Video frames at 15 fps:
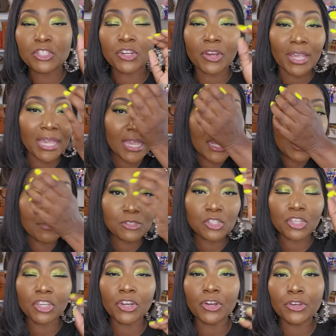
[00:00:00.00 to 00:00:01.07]
your hand up
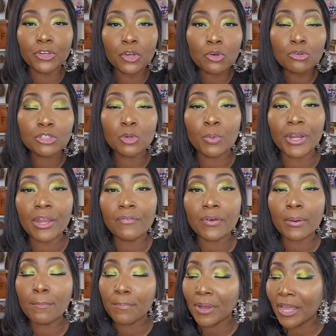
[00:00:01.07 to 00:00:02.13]
to your nose or
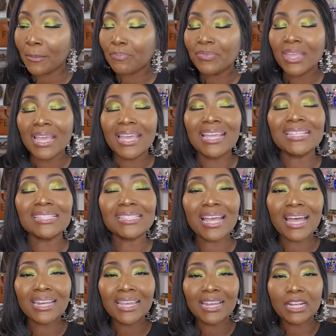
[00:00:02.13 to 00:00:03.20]
whatever, but it's
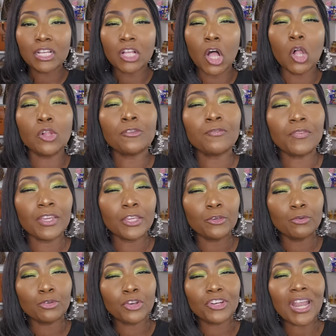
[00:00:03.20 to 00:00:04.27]
not engulfing
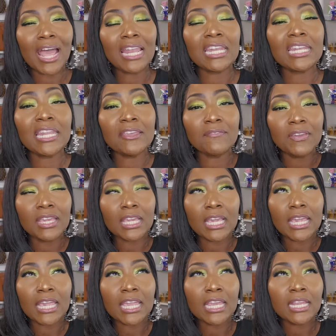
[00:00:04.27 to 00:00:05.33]
you. You're not living
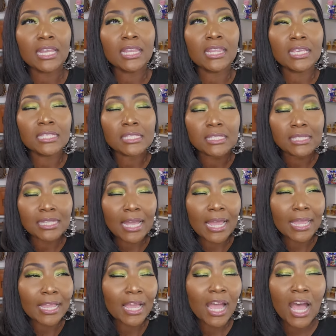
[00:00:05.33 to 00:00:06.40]
in this
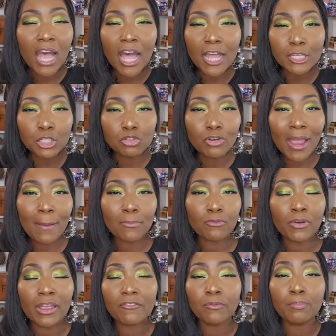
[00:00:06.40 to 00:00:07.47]
like
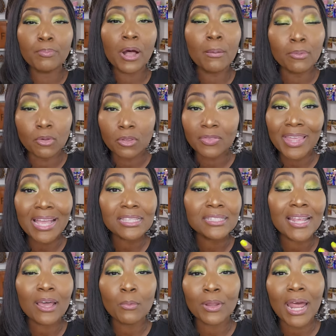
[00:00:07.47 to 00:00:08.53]
Attrape-Rêves bubble. That's
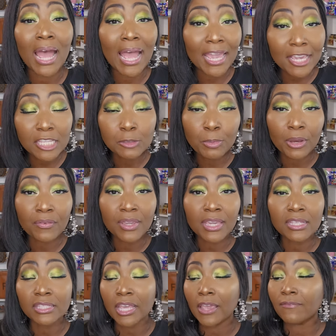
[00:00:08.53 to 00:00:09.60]
not what I
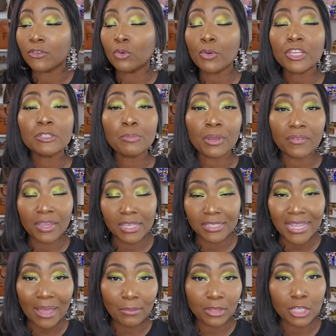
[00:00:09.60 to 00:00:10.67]
experience. If you
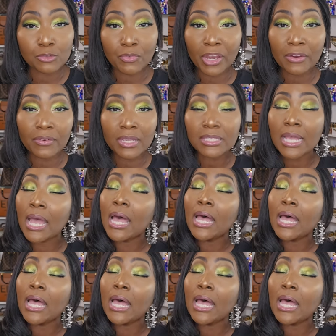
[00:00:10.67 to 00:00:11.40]
experience that with this fragrance,